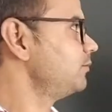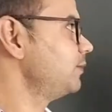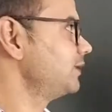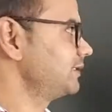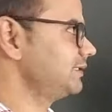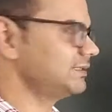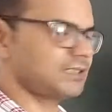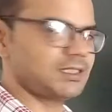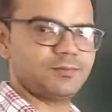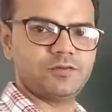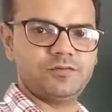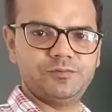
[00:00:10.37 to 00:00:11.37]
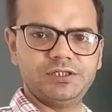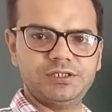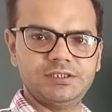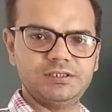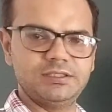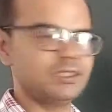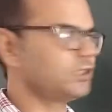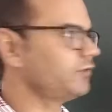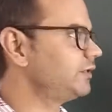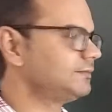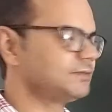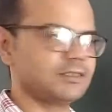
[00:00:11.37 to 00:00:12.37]
but this type of immunity, it
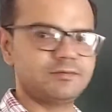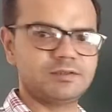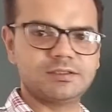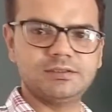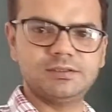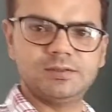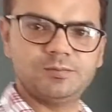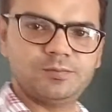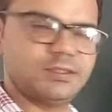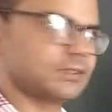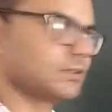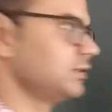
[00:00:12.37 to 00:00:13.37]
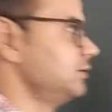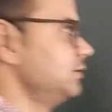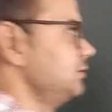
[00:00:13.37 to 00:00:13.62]
develops after birth.